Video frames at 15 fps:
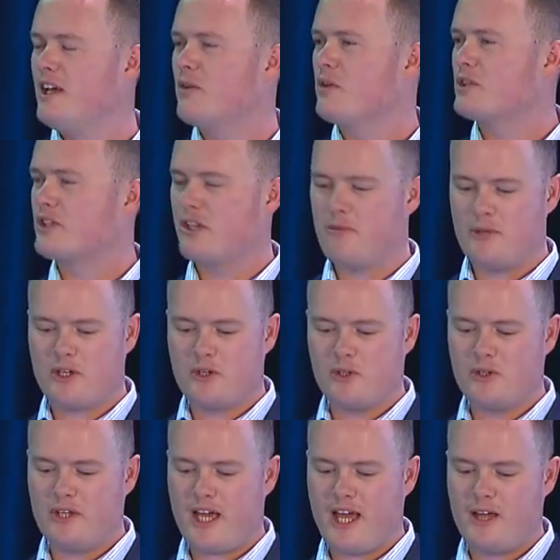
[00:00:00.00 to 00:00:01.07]
what's going to be
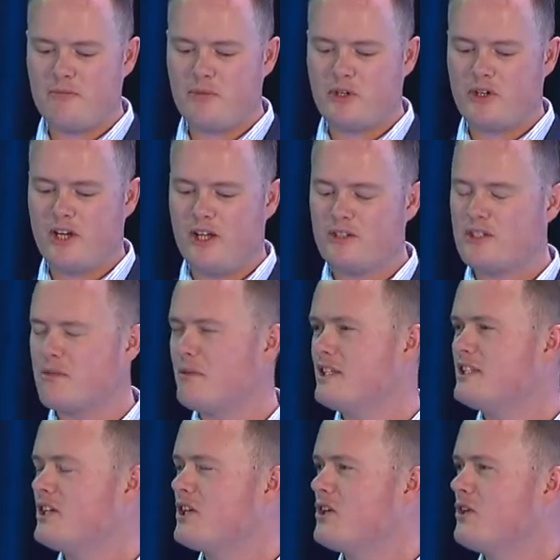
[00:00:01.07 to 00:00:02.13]
called the Handbook on
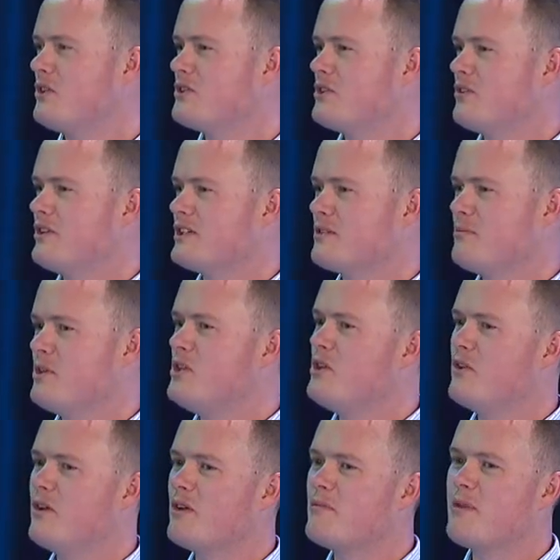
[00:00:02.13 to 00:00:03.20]
LGBTQ Tourism in
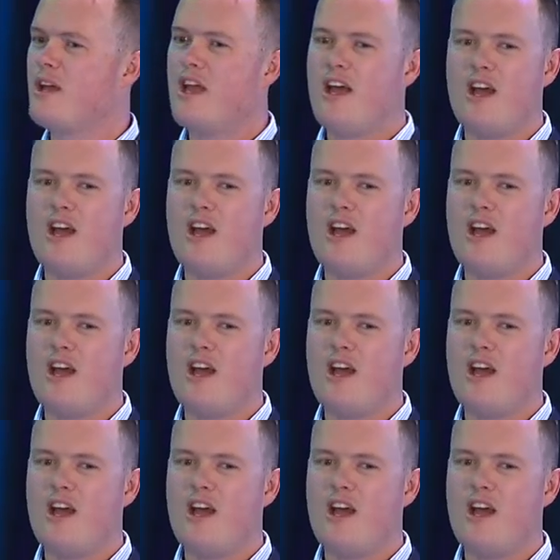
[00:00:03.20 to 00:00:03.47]
Europe.